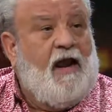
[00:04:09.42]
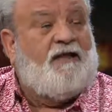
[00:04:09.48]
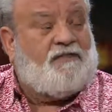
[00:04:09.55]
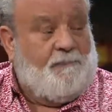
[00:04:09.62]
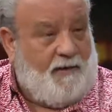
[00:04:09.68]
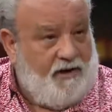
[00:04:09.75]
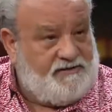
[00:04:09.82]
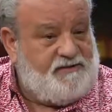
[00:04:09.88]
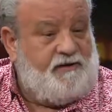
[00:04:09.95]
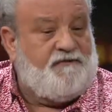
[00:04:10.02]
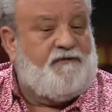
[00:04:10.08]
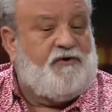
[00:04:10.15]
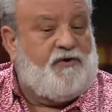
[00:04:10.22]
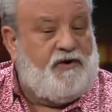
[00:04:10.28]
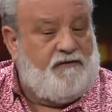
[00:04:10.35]
At the Bartell
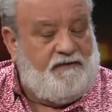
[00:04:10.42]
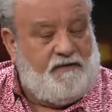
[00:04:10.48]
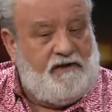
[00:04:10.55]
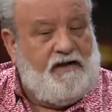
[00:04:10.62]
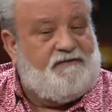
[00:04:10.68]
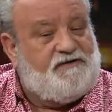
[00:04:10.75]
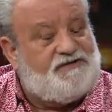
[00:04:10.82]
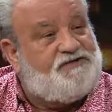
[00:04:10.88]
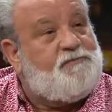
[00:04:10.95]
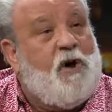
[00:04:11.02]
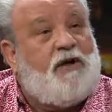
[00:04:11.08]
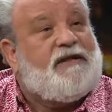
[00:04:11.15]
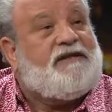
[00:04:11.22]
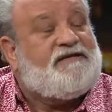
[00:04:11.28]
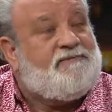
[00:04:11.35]
Theater in the, in the
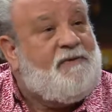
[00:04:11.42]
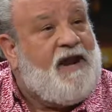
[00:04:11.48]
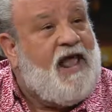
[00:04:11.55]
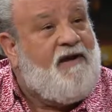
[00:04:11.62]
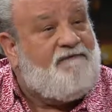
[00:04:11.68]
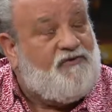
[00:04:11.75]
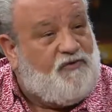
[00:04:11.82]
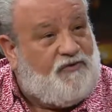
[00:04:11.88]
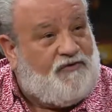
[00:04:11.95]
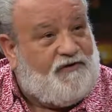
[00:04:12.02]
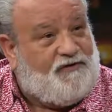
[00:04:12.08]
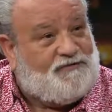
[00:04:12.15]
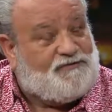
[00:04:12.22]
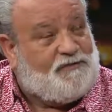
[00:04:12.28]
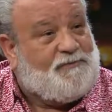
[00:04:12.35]
small, intimate Evjue
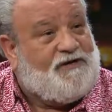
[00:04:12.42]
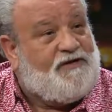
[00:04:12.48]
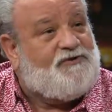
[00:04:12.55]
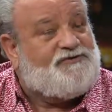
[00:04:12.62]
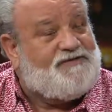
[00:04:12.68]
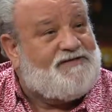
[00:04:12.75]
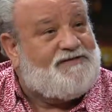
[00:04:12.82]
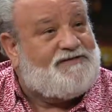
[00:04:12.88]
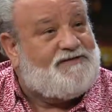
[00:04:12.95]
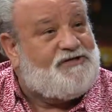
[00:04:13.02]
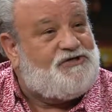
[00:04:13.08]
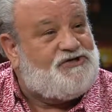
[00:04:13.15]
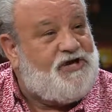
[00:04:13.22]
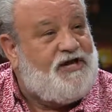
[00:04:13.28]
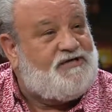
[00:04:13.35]
Theater. So it would be interesting to see
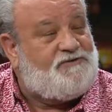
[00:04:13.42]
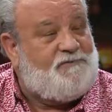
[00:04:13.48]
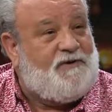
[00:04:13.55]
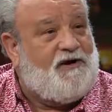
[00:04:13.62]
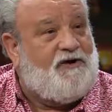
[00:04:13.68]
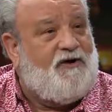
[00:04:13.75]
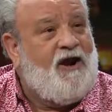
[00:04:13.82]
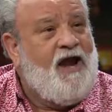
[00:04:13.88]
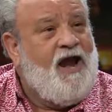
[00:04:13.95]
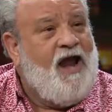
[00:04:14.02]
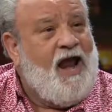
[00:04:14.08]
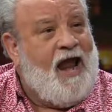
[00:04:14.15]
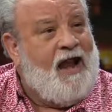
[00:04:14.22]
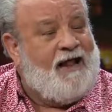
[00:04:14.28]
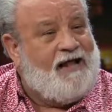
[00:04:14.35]
Shakespeare
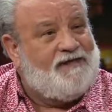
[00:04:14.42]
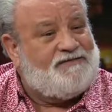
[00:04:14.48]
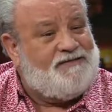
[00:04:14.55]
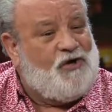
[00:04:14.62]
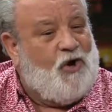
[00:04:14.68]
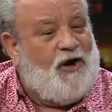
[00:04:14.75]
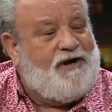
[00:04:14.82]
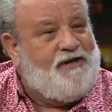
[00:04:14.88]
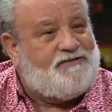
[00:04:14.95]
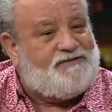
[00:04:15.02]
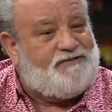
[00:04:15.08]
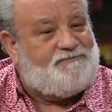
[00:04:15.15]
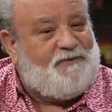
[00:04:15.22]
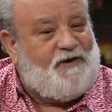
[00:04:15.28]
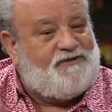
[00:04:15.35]
and I guess the audience
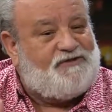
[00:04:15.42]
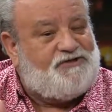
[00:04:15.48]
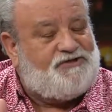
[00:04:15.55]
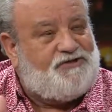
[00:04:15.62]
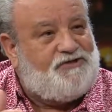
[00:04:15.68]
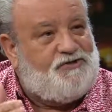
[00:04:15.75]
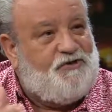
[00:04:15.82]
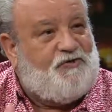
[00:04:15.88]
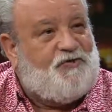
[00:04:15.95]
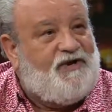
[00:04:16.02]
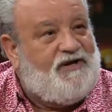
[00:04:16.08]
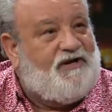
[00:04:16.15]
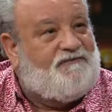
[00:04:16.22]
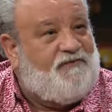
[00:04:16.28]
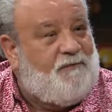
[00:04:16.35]
is partitioned into three
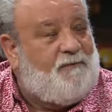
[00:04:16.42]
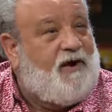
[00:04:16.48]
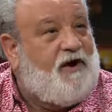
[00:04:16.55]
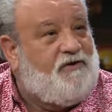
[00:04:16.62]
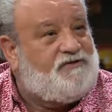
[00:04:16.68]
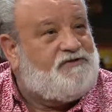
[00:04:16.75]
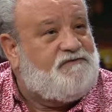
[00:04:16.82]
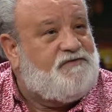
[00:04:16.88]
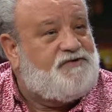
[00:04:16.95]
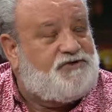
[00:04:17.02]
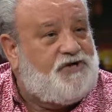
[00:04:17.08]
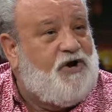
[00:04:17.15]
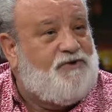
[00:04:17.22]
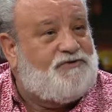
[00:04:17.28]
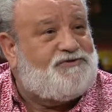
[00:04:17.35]
different parts of the
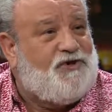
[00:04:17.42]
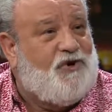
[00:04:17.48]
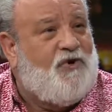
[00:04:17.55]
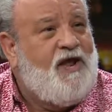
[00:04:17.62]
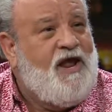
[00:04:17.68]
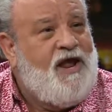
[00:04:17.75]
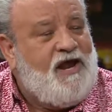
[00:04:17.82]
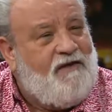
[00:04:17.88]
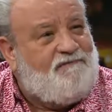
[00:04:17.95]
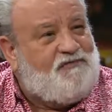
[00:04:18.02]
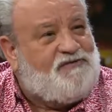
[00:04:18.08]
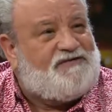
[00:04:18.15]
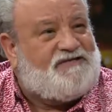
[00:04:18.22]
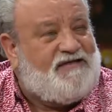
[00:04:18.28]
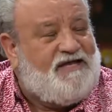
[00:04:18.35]
show. So if
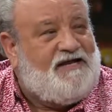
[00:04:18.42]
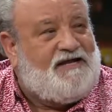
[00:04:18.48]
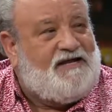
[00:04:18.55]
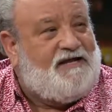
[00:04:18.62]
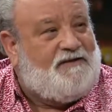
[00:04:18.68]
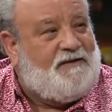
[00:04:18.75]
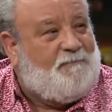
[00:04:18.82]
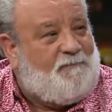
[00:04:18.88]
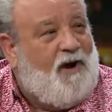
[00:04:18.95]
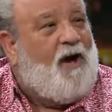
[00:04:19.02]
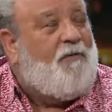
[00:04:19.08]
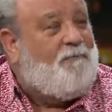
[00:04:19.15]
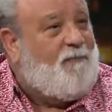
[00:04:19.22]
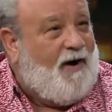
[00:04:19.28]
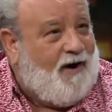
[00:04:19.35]
you're seated in the
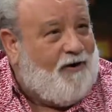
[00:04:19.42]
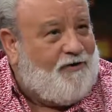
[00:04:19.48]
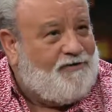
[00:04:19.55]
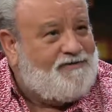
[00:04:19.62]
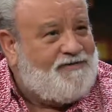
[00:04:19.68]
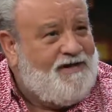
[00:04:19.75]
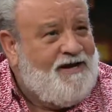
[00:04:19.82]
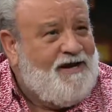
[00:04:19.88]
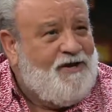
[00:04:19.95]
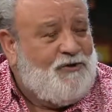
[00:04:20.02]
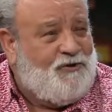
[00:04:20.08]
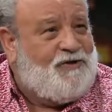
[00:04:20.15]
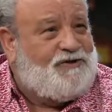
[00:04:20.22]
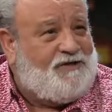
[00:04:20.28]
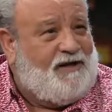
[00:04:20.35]
pub part,
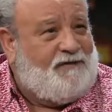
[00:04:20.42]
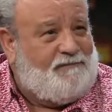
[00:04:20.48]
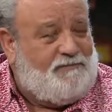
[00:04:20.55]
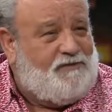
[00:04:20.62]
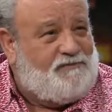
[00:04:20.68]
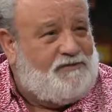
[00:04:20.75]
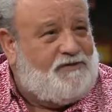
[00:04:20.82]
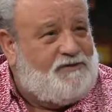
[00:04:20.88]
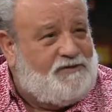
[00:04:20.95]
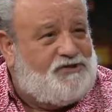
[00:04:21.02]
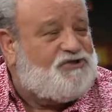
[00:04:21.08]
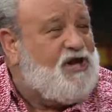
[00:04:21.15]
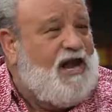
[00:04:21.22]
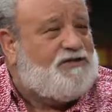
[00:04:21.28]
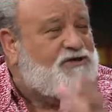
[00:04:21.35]
you get to like you get to
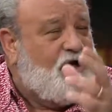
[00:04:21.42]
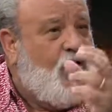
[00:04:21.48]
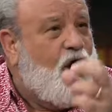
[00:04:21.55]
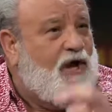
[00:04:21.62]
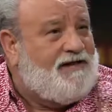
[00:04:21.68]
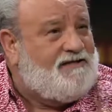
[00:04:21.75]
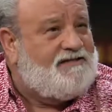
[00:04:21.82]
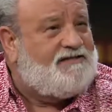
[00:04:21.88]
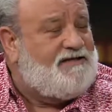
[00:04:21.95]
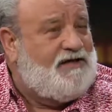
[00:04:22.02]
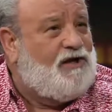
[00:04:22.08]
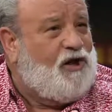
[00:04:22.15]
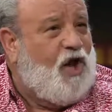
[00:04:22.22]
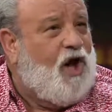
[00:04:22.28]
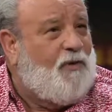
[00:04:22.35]
chant along and sing
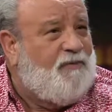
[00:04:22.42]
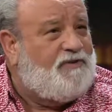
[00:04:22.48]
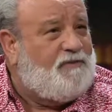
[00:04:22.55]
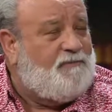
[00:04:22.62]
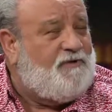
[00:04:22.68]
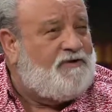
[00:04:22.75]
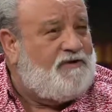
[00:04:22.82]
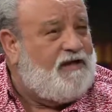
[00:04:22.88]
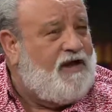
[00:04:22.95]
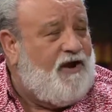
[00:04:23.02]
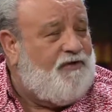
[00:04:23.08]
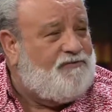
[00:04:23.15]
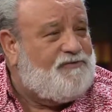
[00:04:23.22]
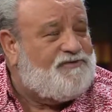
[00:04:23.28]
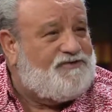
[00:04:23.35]
along with the with the
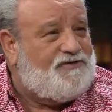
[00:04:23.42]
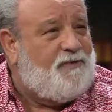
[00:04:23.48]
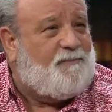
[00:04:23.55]
characters in the